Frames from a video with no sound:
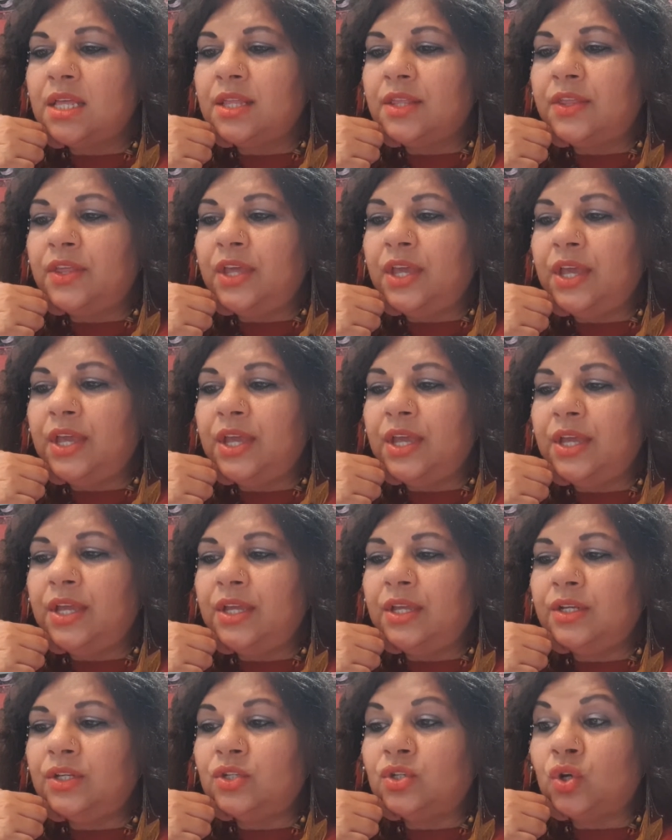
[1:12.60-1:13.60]

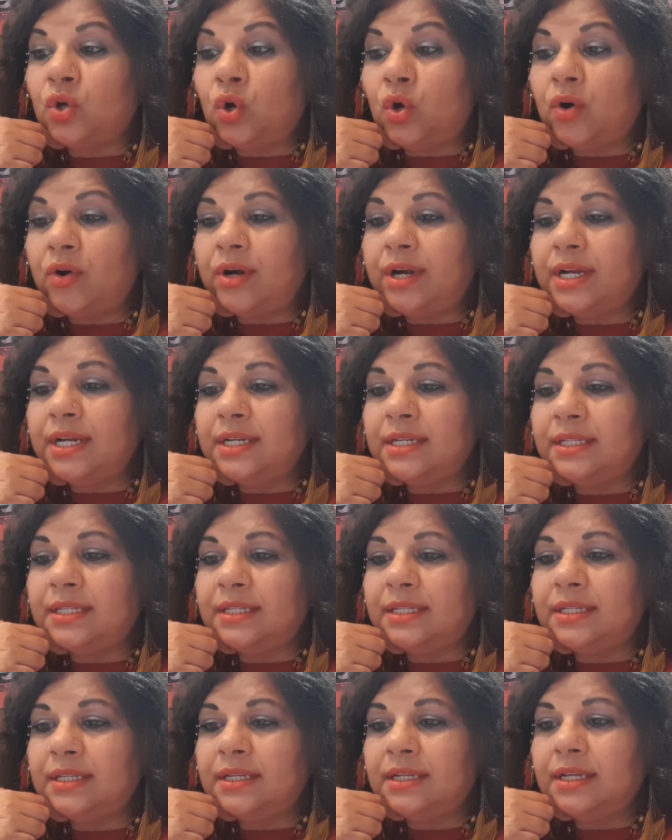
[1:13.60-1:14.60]
the
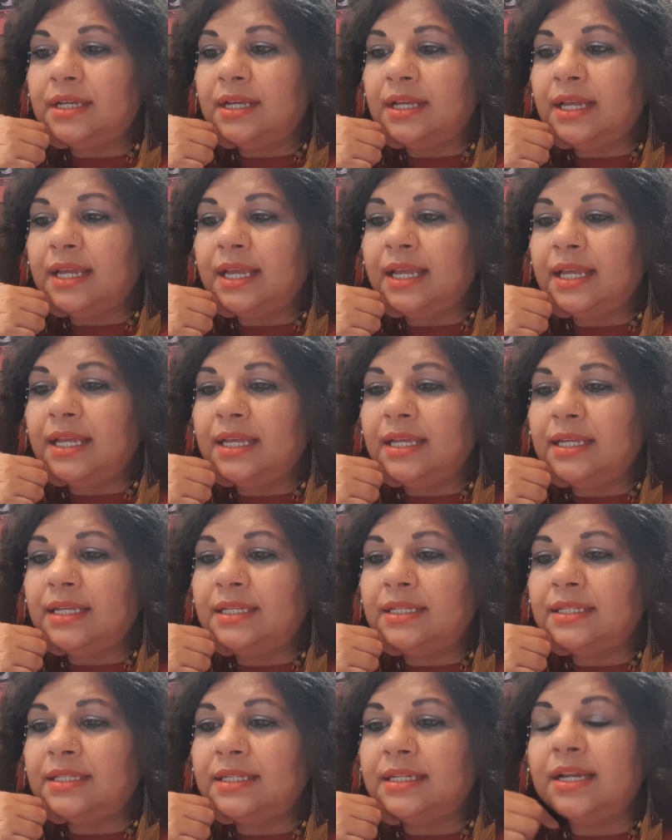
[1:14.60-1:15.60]
Taurus
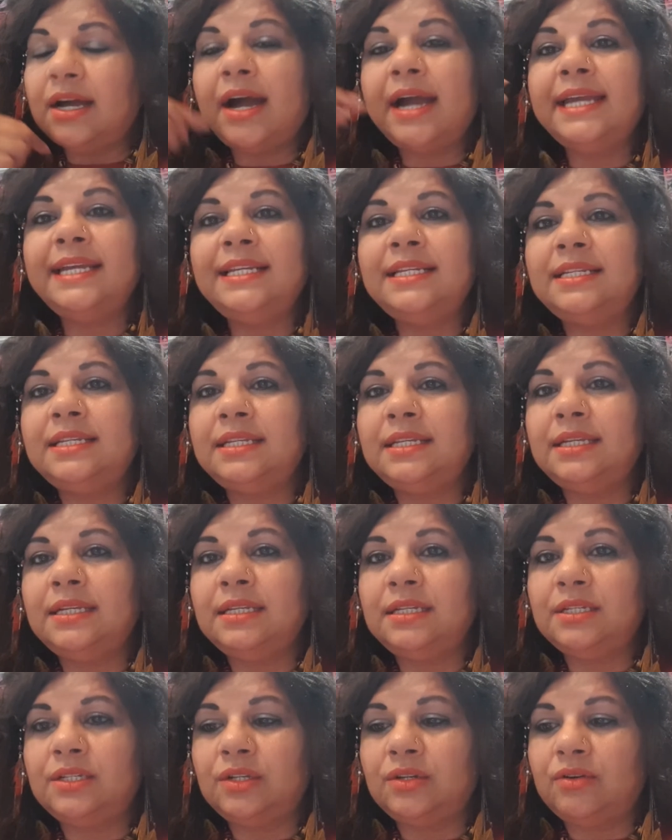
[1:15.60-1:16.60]
is
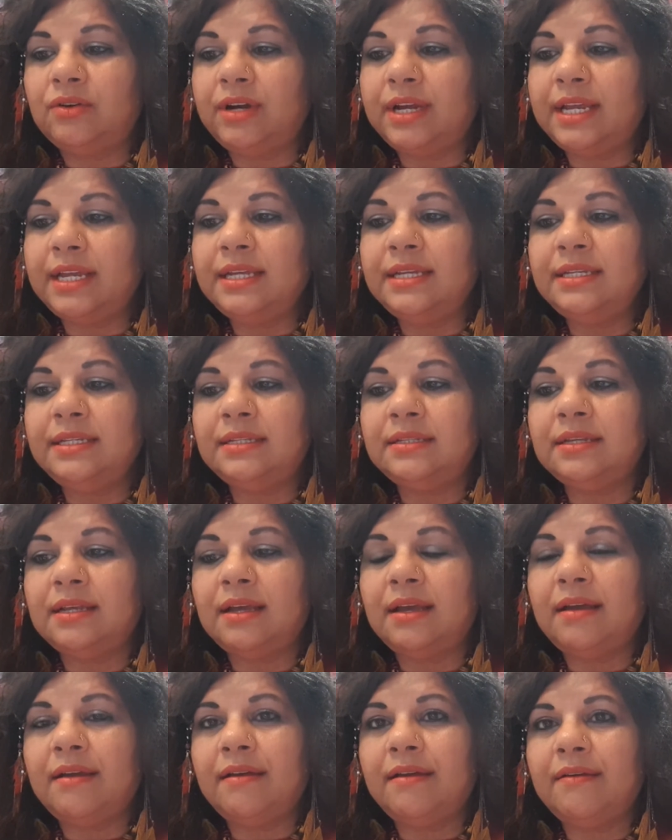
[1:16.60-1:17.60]
19 degrees
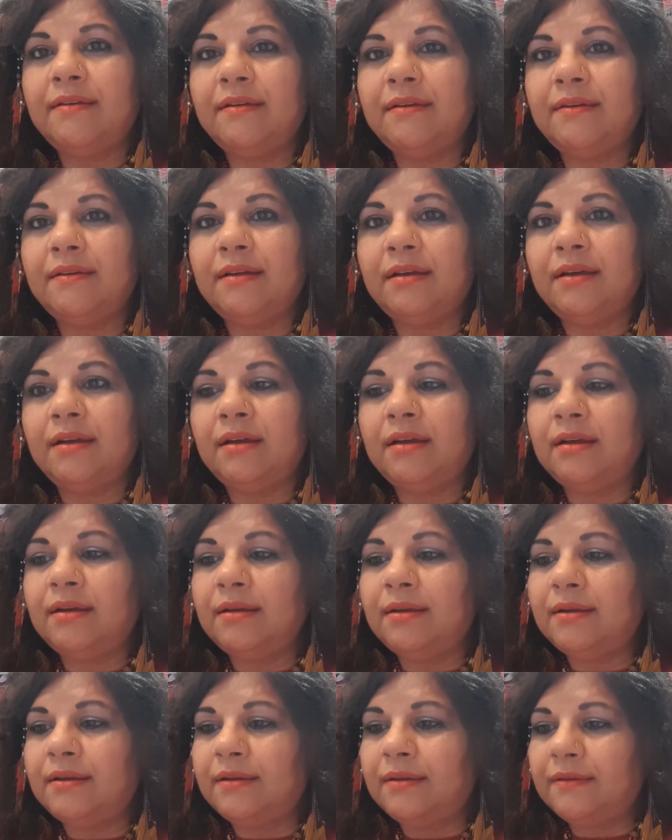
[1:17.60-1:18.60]

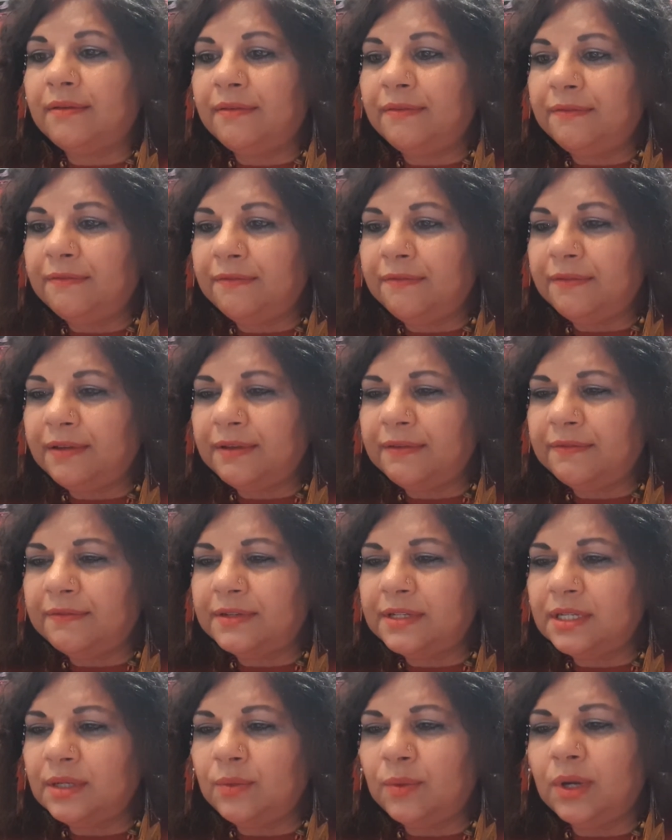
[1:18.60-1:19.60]

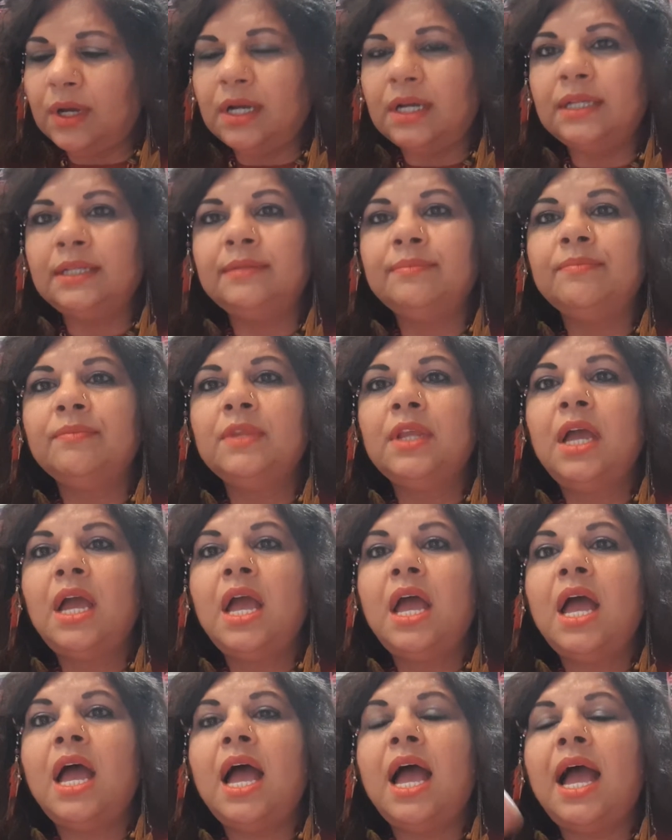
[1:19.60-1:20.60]
51,
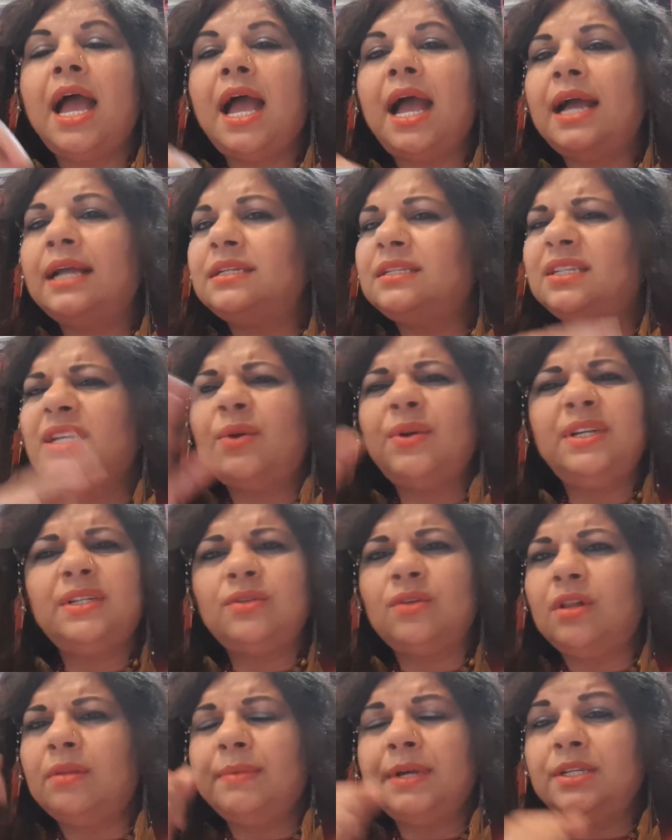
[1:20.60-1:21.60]
and so it's
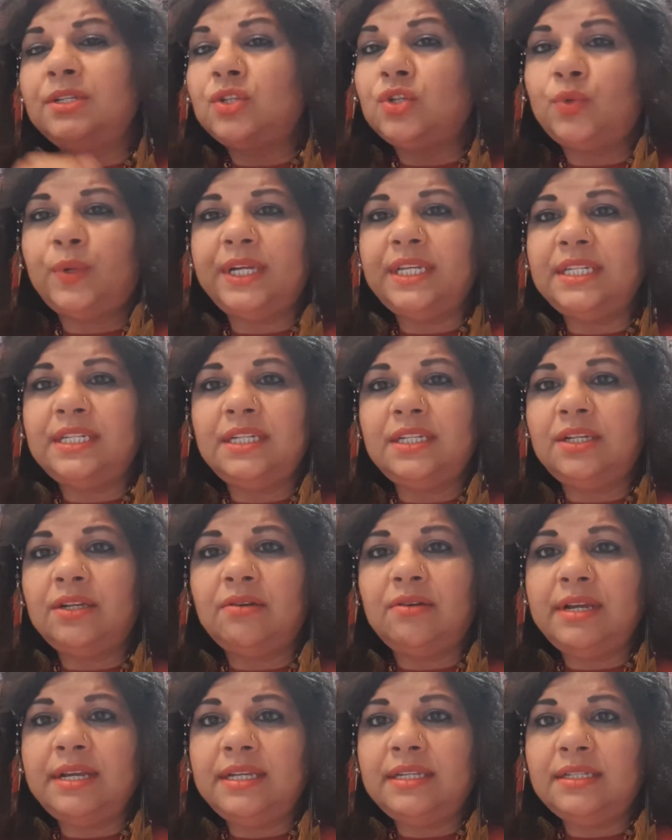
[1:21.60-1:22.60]
almost 20
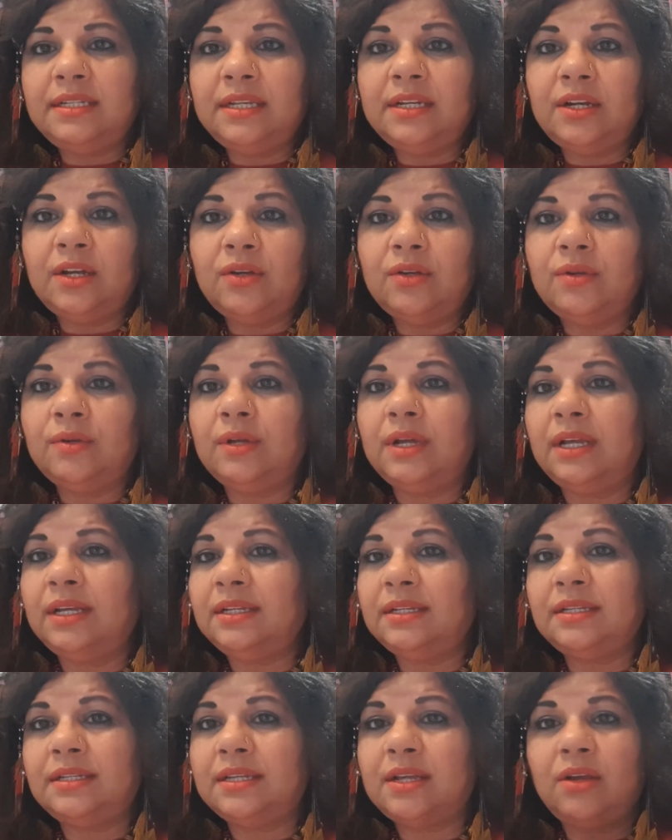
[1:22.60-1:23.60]
degrees, you know,
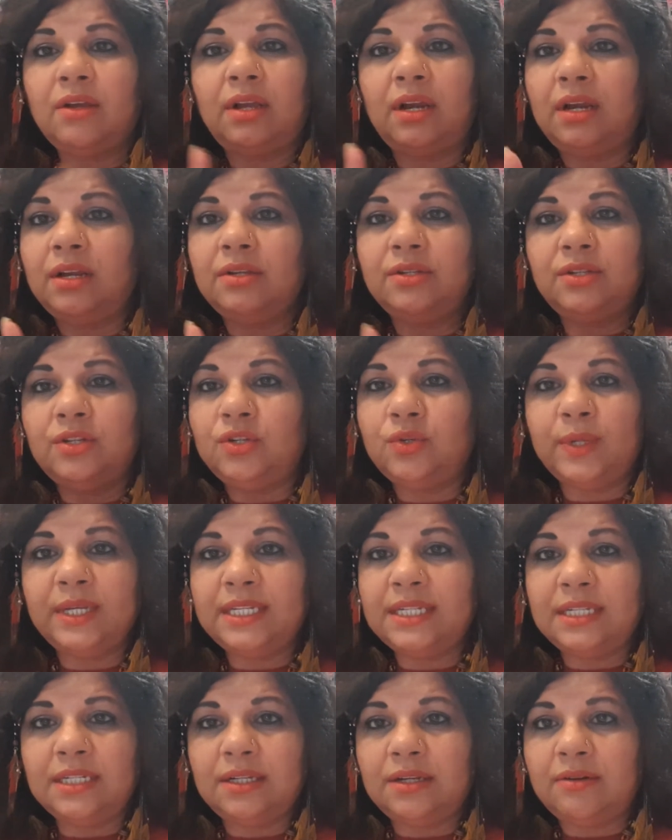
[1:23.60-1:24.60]
it's so close to
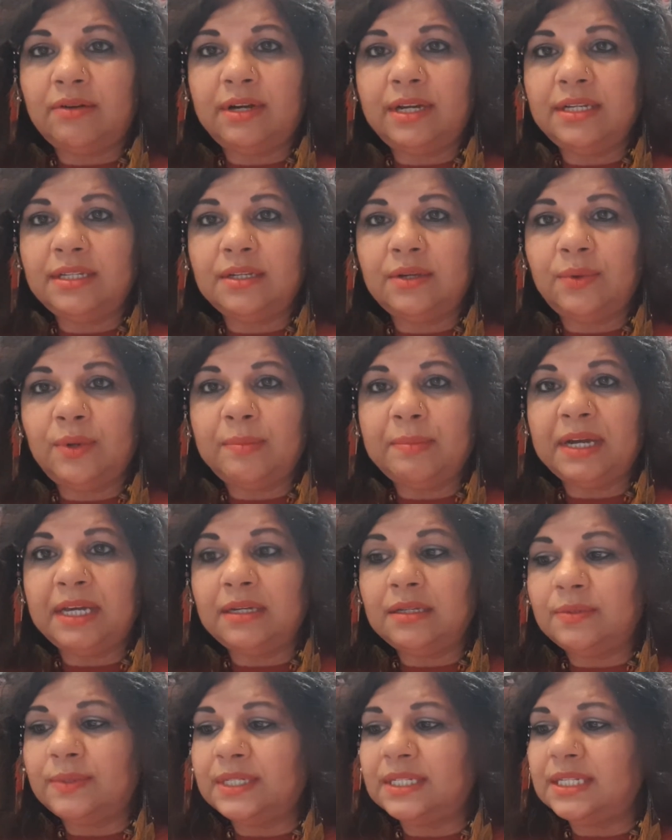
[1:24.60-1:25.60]
20 degrees, so we
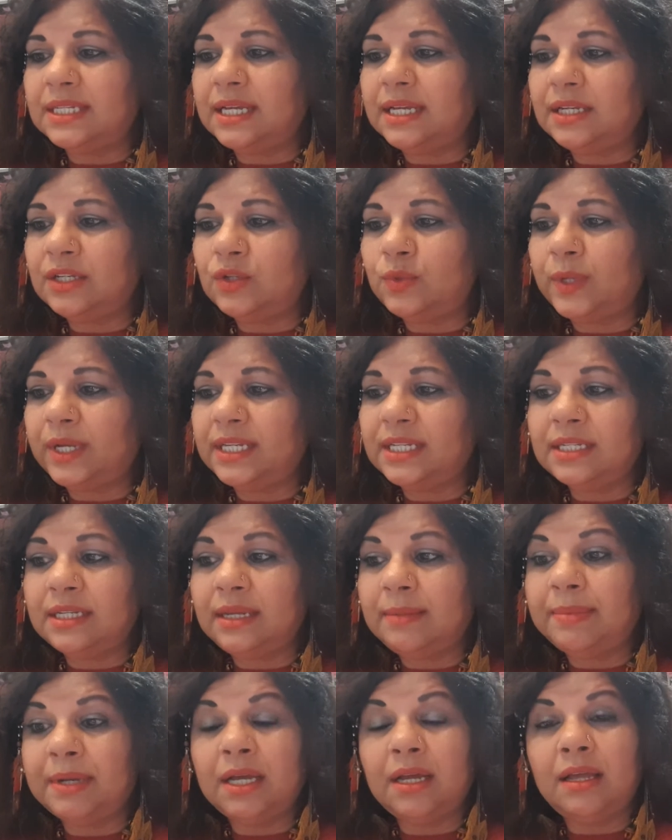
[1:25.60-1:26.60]
might as well say
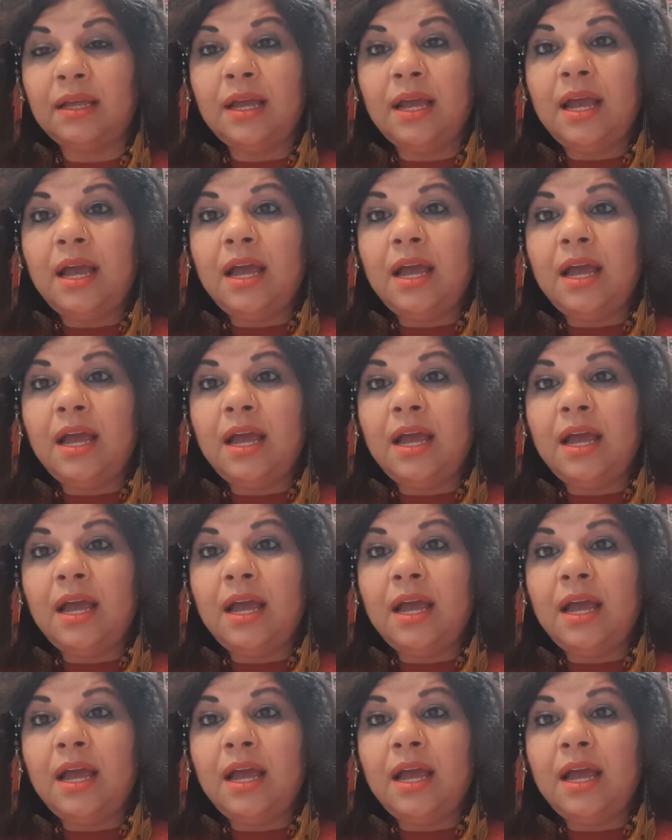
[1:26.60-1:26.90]
20, but